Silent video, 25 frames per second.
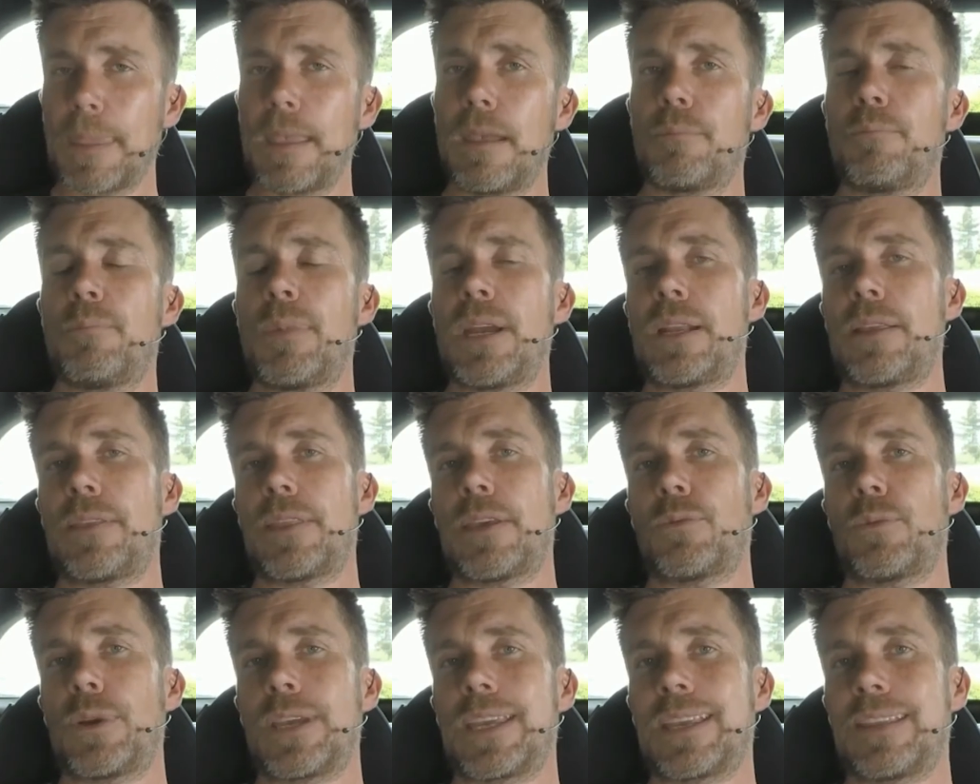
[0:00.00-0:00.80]
meaning
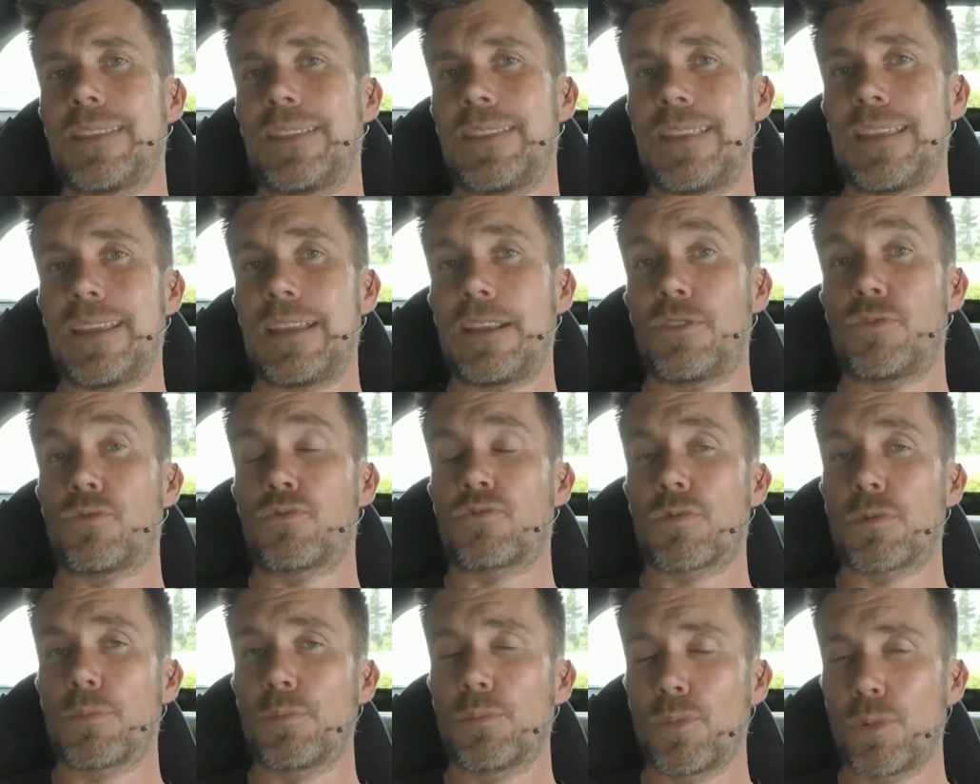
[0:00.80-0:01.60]
that we can then
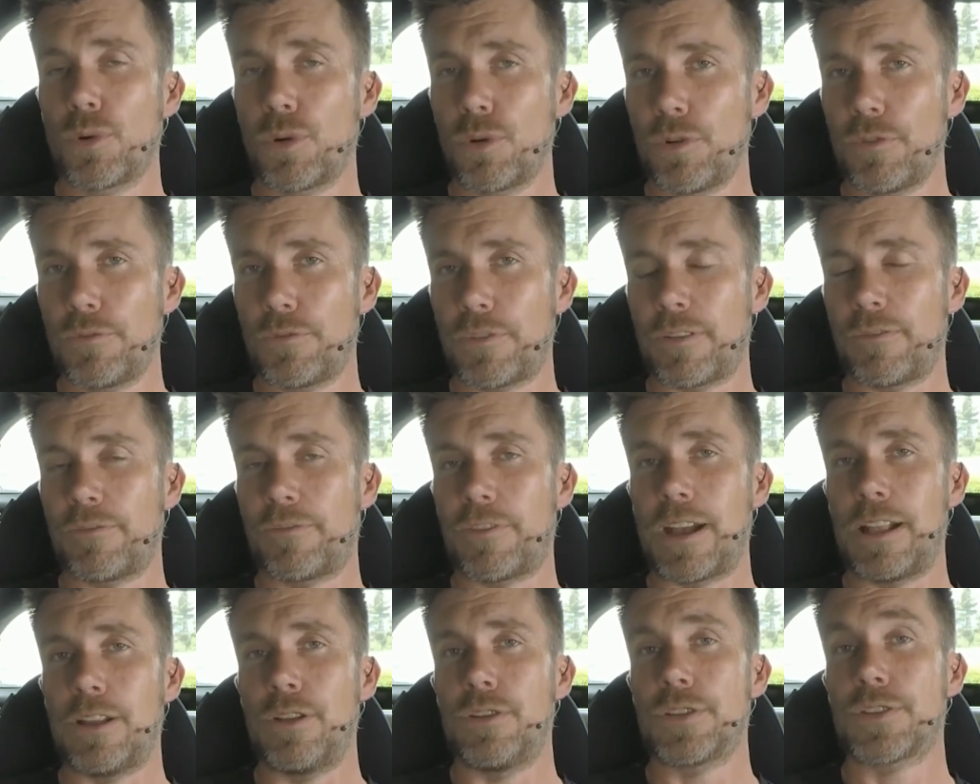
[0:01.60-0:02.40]
remove
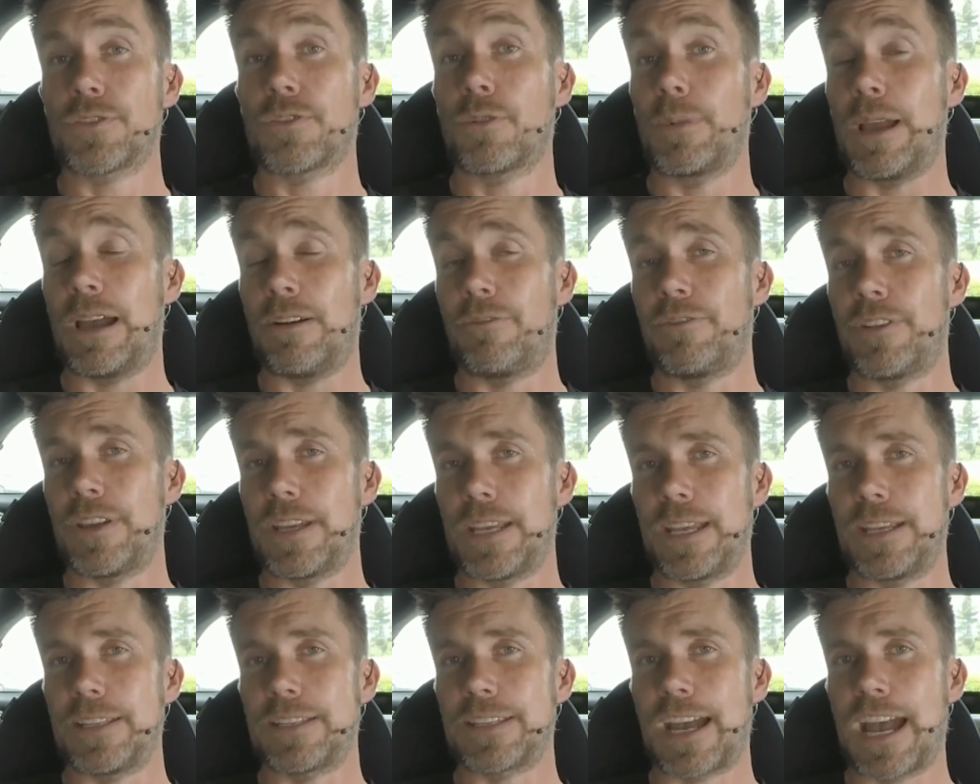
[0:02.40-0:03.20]
values from our
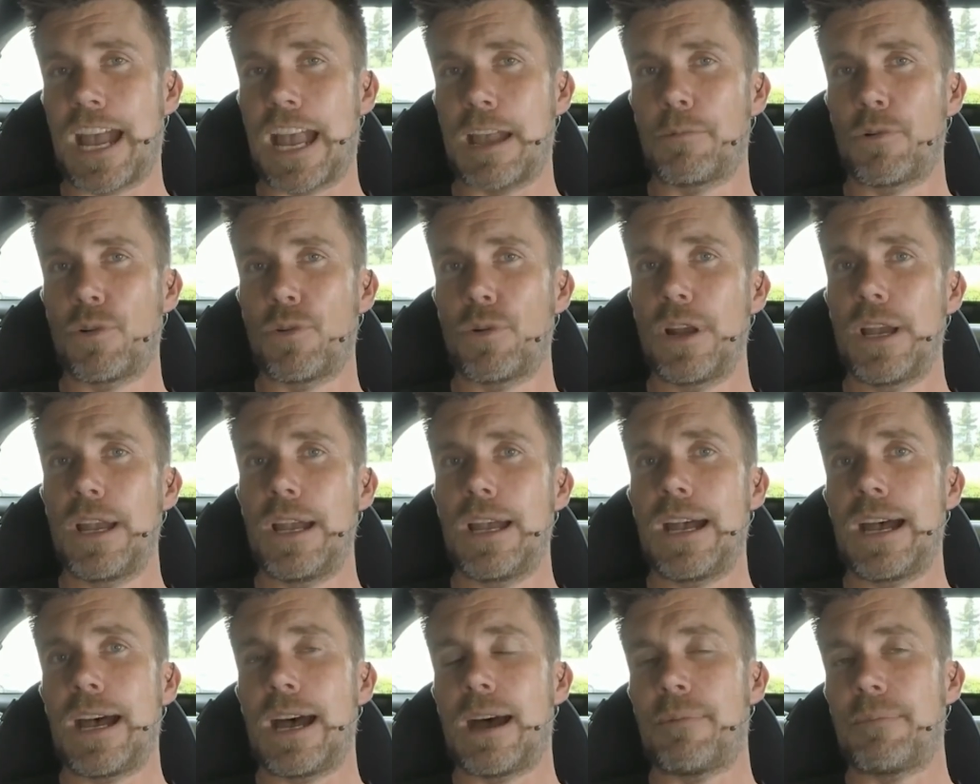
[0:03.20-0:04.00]
V E table,
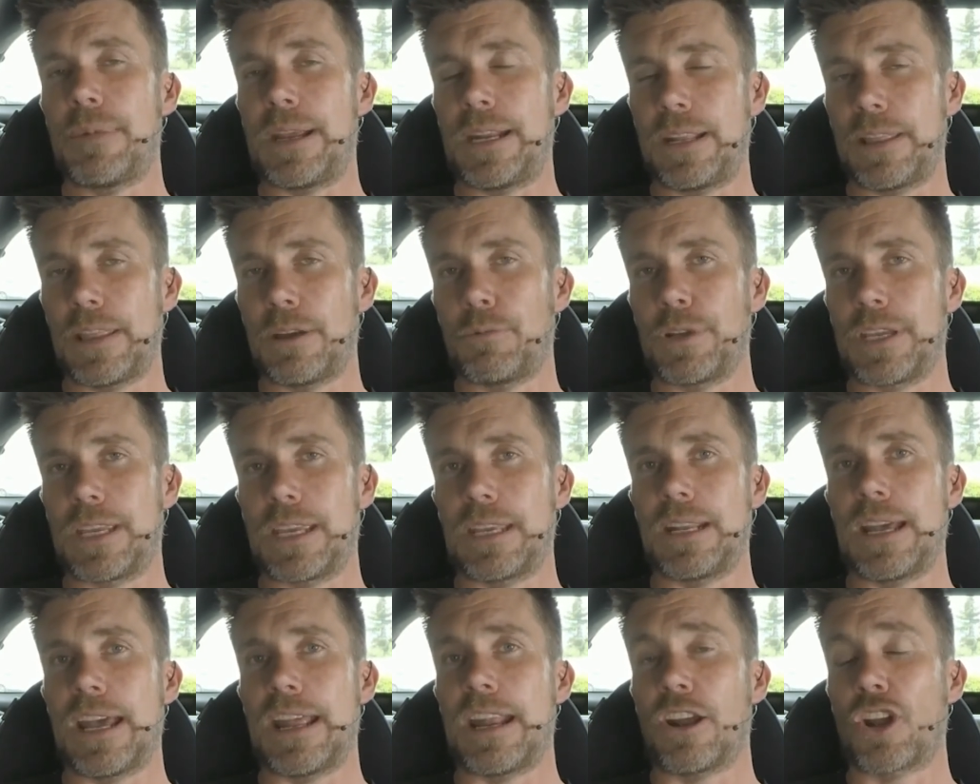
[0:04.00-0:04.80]
uh, meaning that we
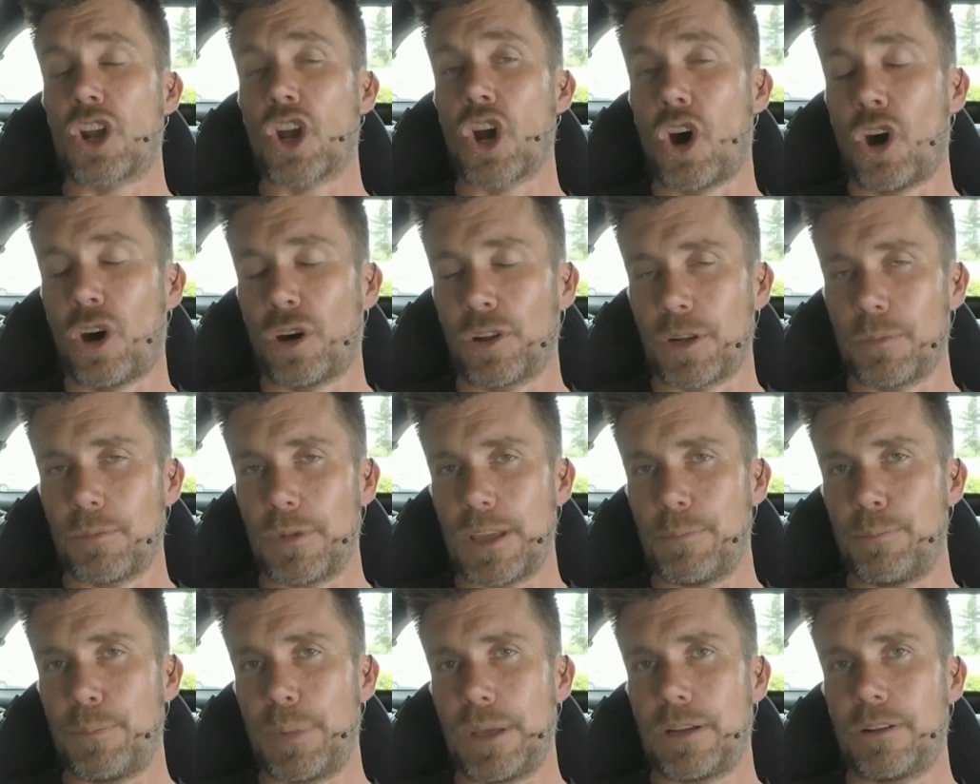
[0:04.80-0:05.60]
get an
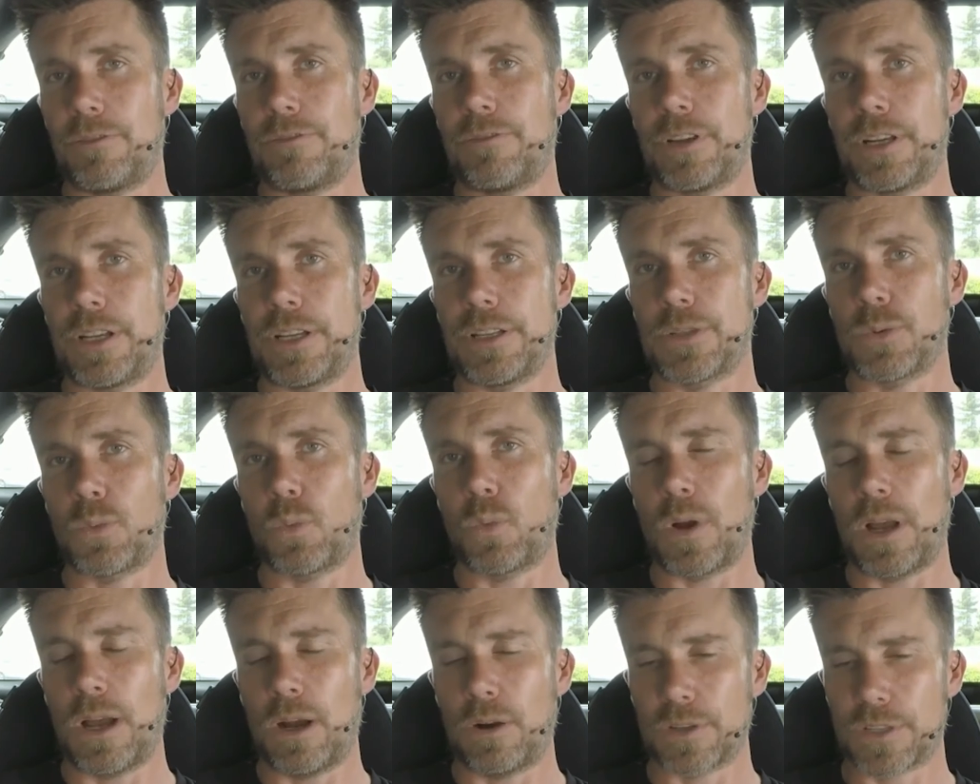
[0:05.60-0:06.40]
economy benefit as
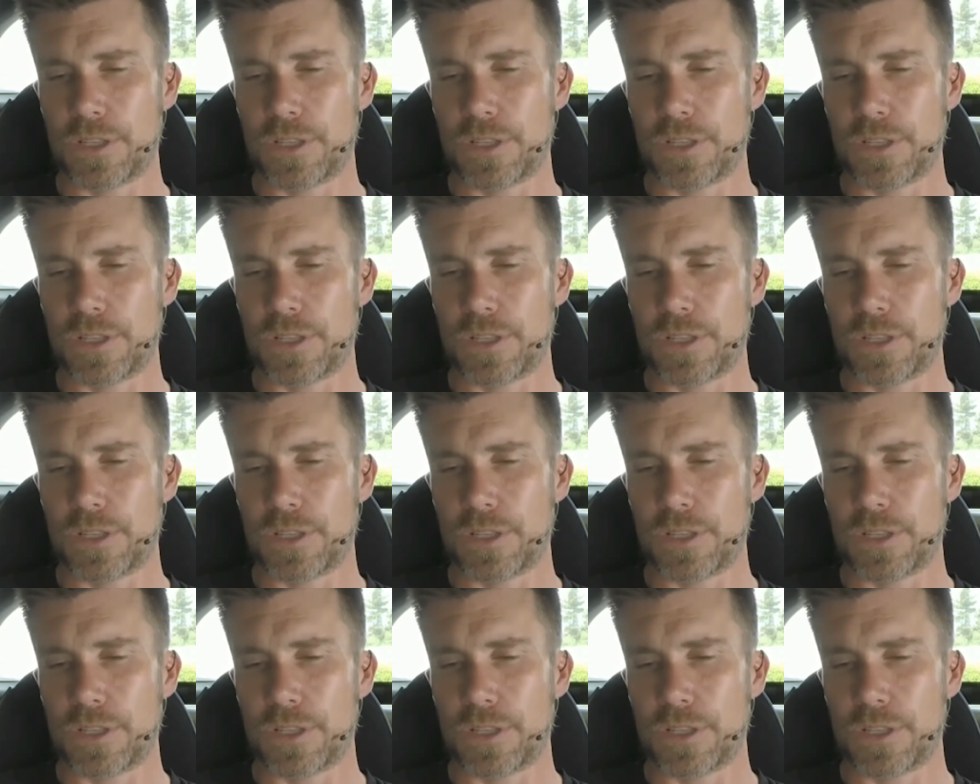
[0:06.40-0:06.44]
well.